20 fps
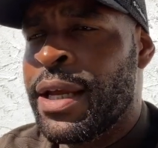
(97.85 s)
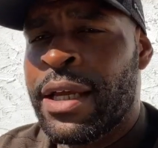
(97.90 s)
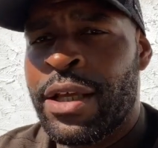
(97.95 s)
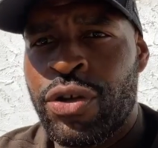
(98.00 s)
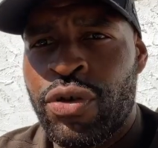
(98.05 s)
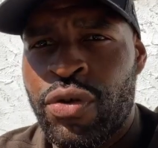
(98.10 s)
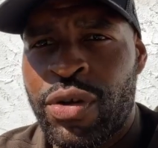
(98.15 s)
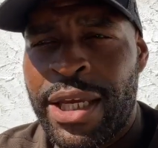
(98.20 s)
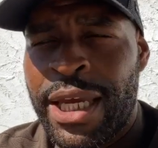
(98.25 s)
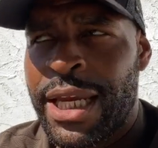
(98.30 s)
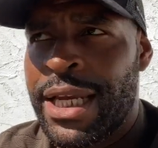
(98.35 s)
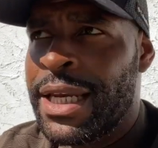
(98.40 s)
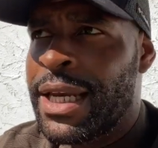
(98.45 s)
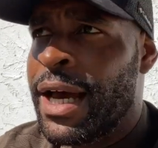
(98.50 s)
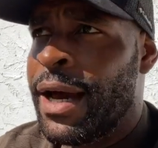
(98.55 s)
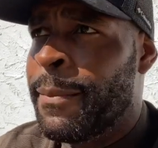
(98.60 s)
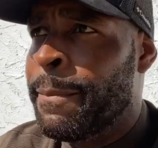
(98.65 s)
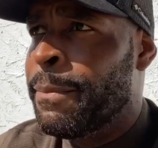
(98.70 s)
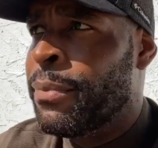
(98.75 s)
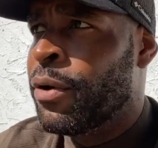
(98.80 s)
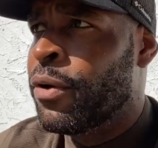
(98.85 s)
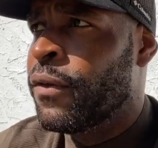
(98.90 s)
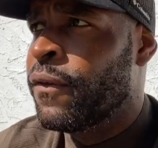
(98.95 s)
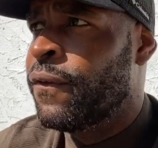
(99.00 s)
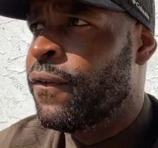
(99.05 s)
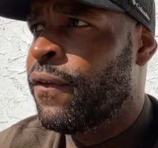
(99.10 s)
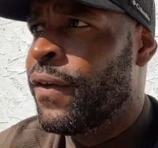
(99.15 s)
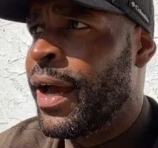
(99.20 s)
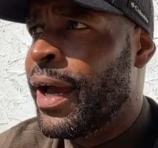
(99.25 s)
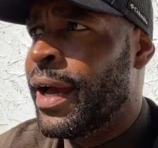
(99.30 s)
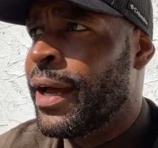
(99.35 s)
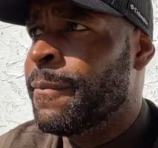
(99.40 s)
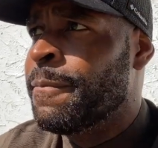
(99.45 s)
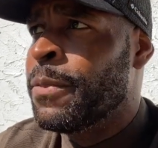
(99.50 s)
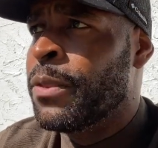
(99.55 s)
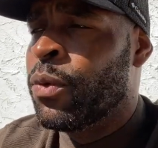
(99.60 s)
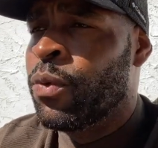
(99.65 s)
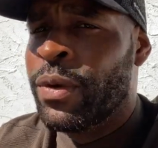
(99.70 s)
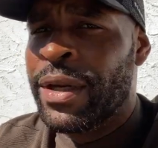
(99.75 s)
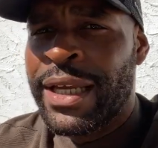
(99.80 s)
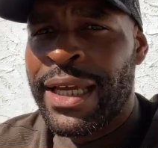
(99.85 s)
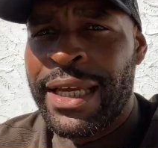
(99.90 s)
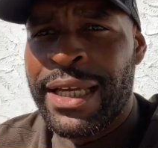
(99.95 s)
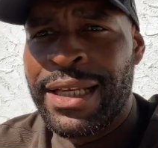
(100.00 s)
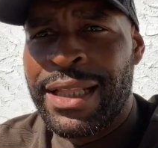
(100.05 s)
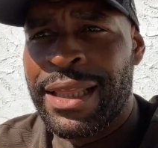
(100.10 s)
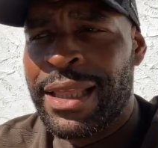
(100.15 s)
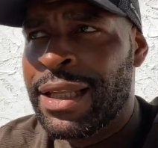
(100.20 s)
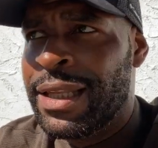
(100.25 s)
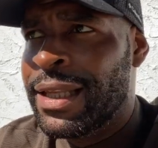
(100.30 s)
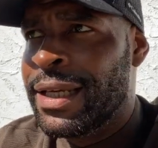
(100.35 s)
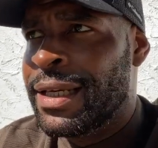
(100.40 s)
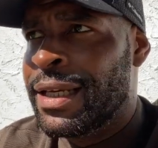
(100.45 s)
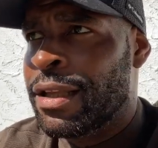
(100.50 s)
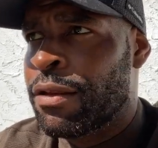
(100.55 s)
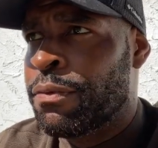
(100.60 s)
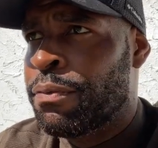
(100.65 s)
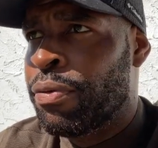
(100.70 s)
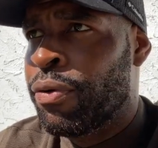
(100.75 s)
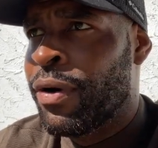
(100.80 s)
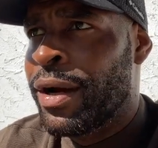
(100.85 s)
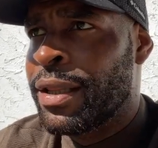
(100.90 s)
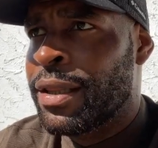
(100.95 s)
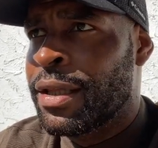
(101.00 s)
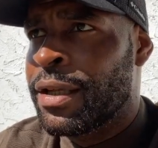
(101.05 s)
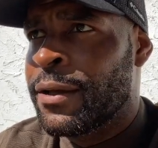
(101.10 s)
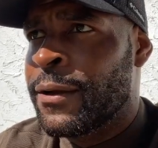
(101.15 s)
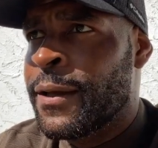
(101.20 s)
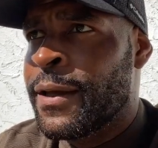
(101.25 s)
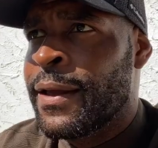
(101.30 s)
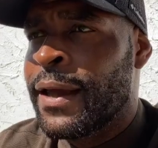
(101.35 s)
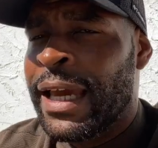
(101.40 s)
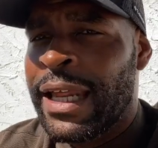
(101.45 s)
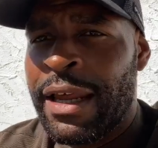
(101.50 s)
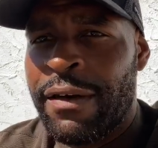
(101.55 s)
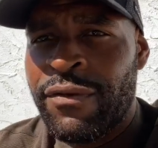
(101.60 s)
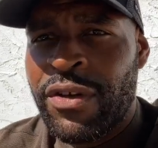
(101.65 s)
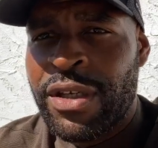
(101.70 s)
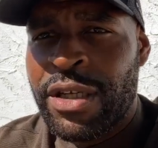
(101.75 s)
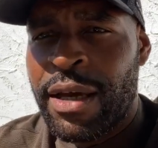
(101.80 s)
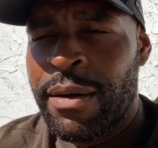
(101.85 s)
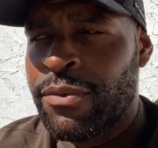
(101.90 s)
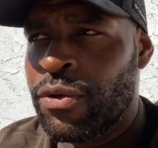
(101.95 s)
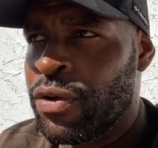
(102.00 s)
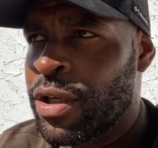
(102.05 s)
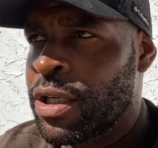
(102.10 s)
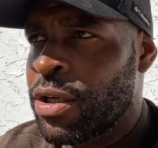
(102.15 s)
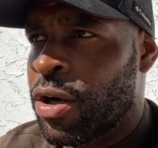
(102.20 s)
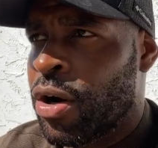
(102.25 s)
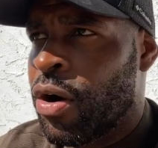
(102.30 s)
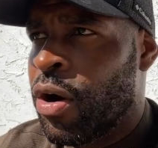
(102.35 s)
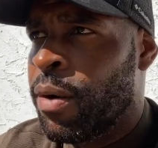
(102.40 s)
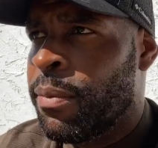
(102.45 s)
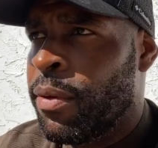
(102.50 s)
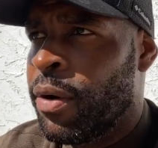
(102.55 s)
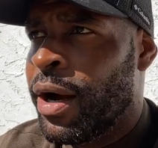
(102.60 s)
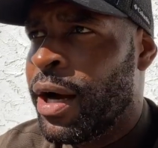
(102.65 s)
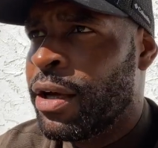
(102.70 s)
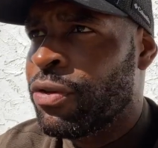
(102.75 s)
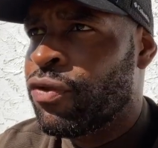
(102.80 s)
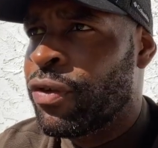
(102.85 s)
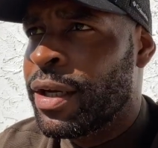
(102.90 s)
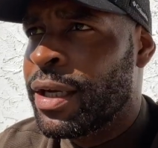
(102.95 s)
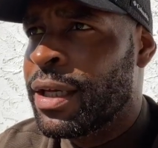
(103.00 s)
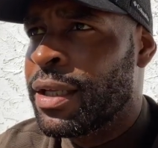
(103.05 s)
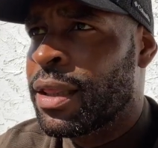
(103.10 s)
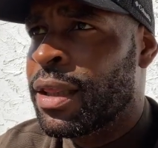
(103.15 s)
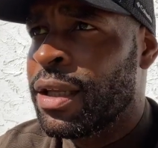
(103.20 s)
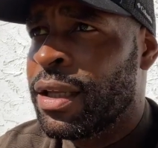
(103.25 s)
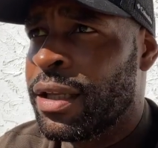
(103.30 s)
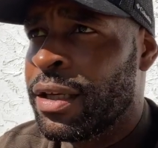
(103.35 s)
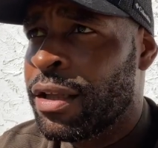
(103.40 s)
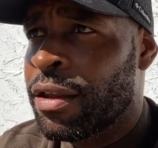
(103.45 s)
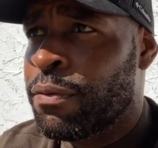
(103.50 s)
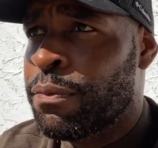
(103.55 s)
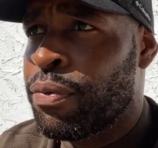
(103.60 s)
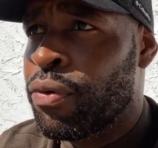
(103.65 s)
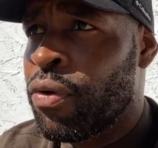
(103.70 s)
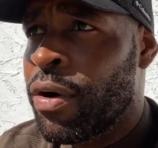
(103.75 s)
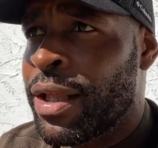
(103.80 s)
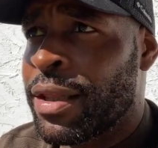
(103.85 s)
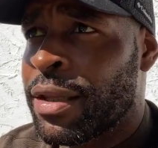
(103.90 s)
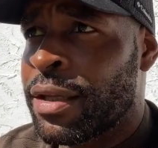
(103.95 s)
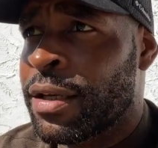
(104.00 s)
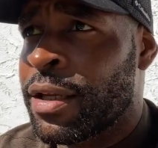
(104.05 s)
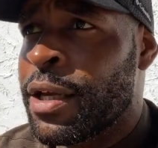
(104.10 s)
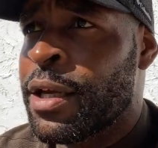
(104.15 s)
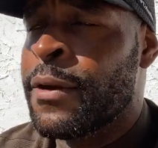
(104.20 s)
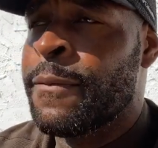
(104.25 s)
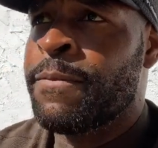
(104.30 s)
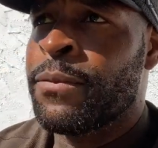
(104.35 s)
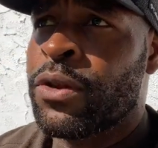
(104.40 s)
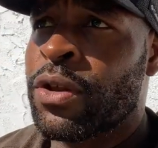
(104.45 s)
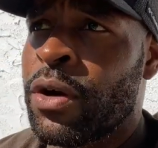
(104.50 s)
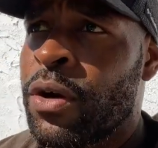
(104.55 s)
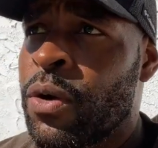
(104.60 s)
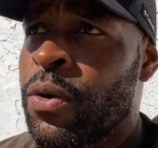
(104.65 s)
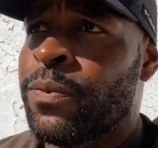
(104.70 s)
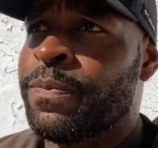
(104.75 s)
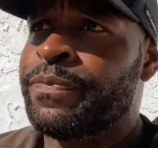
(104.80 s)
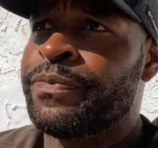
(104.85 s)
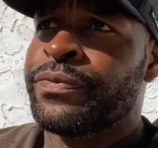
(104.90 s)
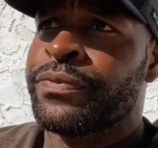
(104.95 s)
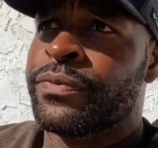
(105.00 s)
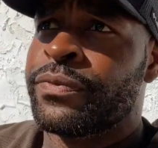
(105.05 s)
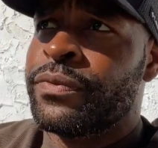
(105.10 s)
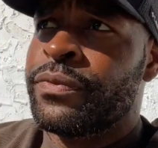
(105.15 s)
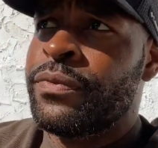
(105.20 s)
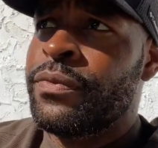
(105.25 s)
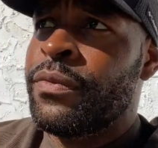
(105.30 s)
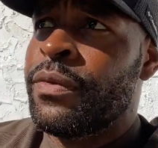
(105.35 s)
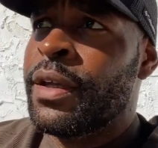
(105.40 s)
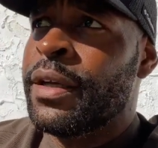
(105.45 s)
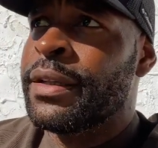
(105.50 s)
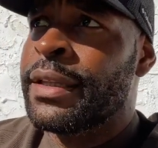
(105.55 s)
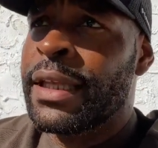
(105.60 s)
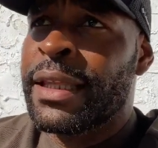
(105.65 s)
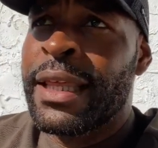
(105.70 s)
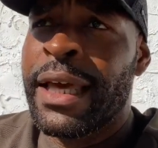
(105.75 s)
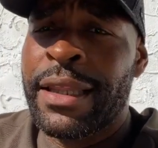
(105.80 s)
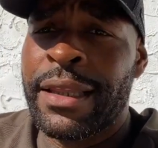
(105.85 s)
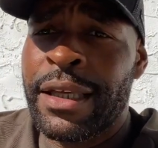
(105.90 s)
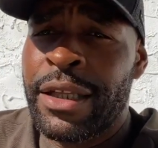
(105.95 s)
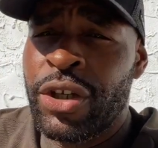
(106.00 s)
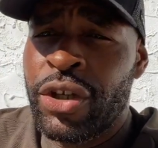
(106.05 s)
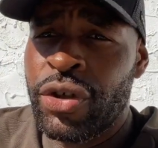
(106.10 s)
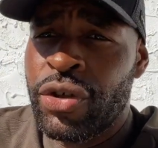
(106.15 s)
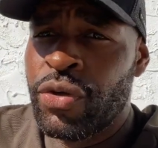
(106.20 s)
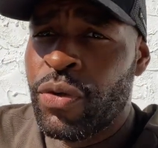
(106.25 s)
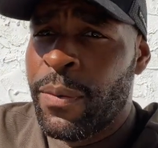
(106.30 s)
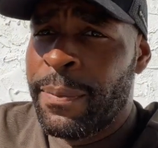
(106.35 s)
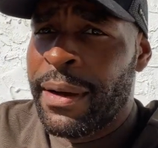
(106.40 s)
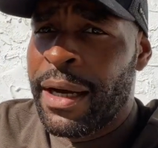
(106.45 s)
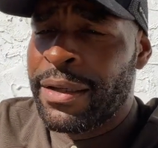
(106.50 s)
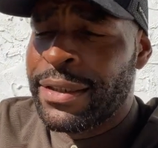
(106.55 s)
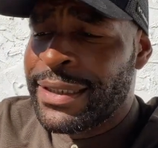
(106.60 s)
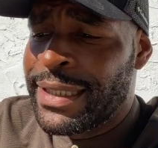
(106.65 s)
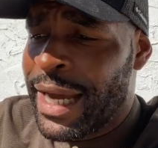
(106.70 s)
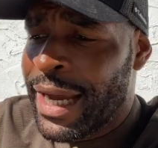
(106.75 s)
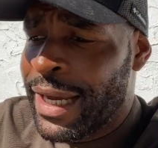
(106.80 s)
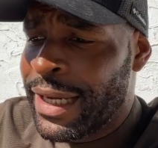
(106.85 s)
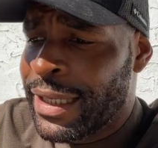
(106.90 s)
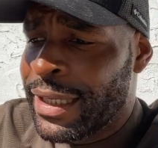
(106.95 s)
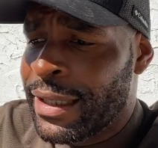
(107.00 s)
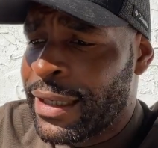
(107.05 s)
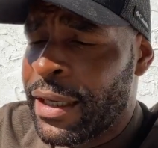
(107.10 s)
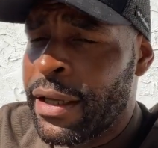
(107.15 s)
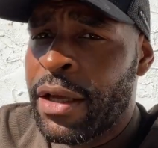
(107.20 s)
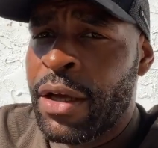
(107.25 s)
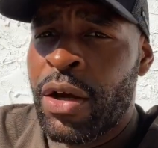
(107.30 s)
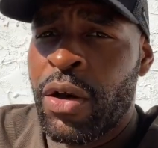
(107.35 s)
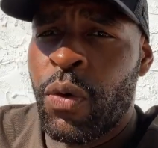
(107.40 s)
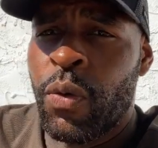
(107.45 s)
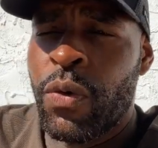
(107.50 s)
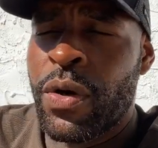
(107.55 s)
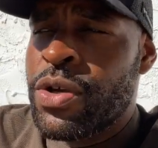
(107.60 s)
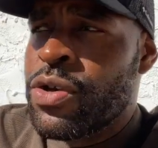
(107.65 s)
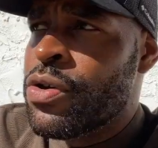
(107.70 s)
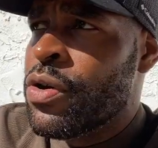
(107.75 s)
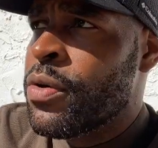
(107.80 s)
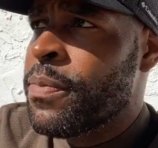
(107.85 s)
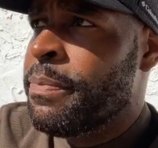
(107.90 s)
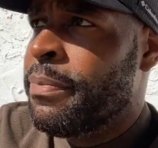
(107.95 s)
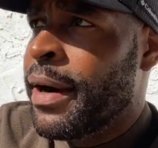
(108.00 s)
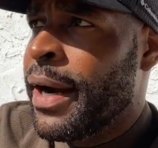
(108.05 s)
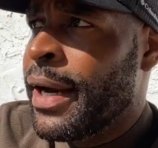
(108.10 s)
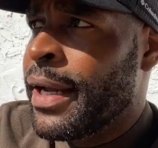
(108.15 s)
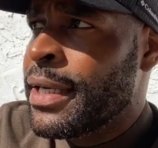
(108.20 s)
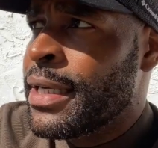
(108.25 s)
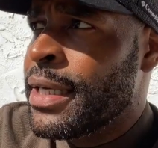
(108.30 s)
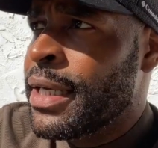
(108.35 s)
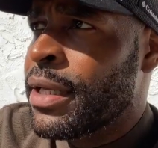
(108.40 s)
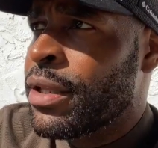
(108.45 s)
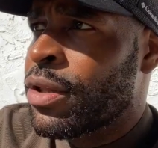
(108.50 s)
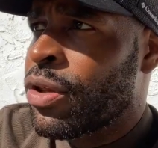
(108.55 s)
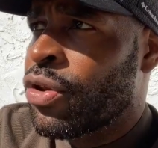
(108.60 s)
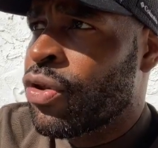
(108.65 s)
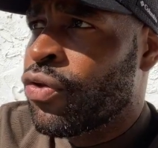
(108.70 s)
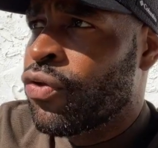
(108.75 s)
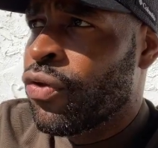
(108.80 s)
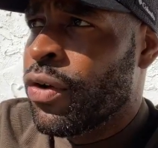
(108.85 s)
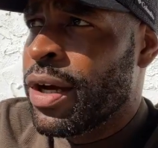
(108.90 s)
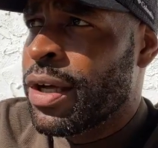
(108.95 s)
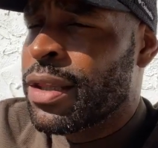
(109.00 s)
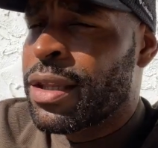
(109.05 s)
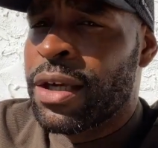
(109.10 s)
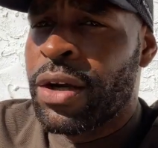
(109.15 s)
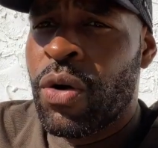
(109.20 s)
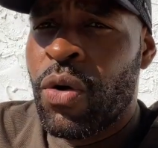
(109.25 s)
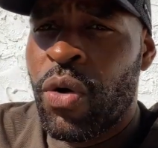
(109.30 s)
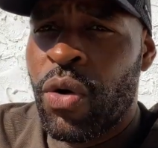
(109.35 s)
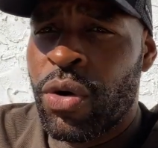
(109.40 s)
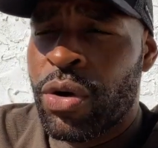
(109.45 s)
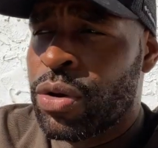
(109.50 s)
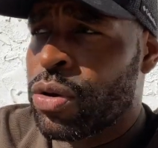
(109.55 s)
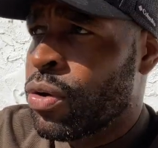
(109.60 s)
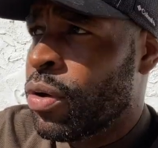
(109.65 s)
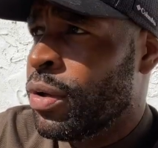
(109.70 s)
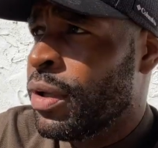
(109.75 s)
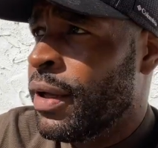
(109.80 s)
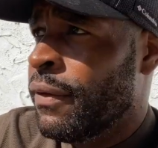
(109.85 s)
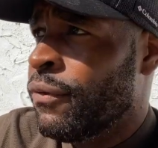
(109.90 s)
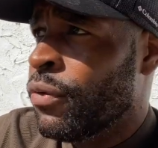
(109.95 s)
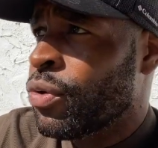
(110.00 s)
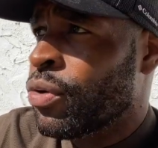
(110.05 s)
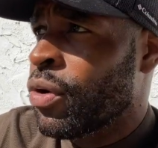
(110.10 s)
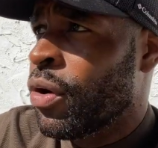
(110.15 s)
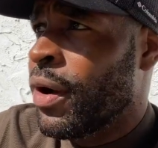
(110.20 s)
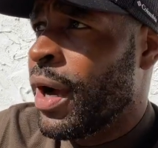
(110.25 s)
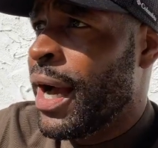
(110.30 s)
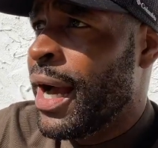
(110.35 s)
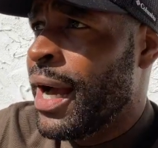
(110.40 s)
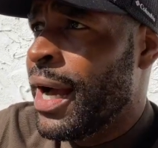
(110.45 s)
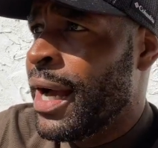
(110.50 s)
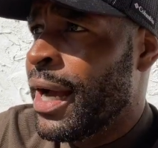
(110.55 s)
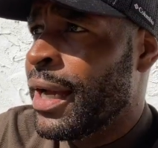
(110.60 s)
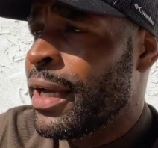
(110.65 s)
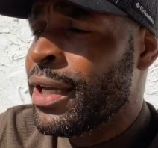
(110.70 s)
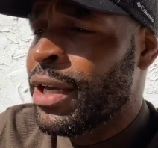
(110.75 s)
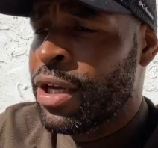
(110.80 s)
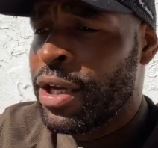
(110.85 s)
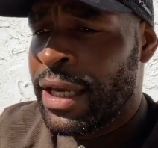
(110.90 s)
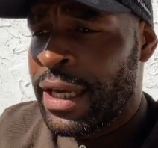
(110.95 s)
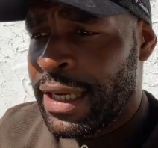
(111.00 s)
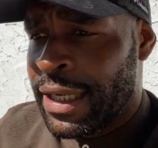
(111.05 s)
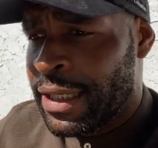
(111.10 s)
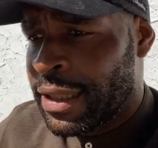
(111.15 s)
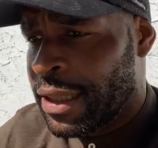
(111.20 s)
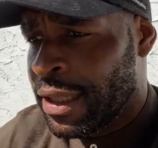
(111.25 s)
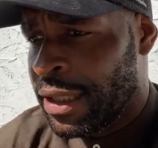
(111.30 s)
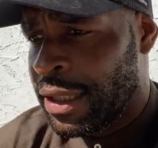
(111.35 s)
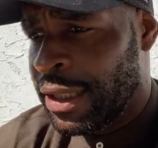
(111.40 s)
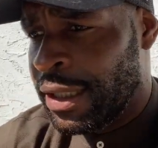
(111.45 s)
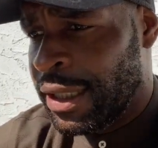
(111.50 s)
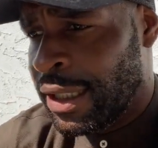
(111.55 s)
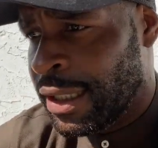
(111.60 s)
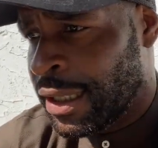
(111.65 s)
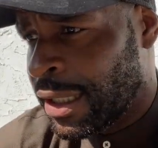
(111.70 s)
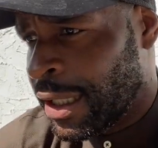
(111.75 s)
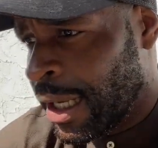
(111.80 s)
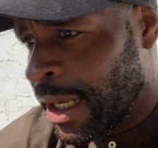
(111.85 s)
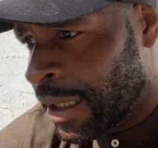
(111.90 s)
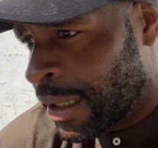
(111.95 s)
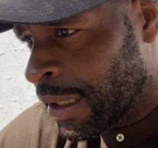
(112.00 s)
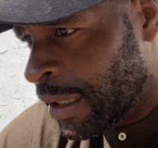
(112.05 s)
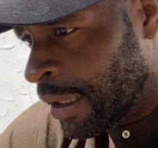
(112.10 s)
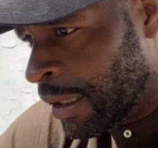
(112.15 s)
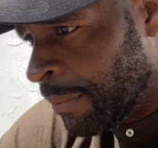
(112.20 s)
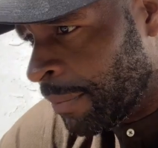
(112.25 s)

You cannot burn fat when insulin is present. And every time you eat a carbohydrate, insulin is present. So this has nothing to do about diet, when your body is stressed and cortisol levels are high, insulin is constantly